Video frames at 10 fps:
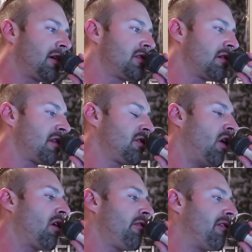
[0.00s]
I took the
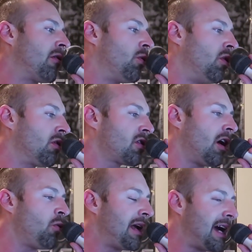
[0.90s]
dog for a walk.
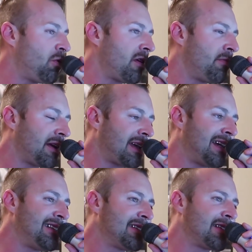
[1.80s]
Or I went out with my
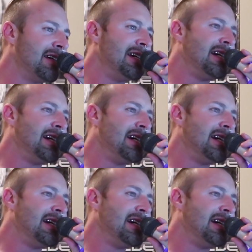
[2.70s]
kids,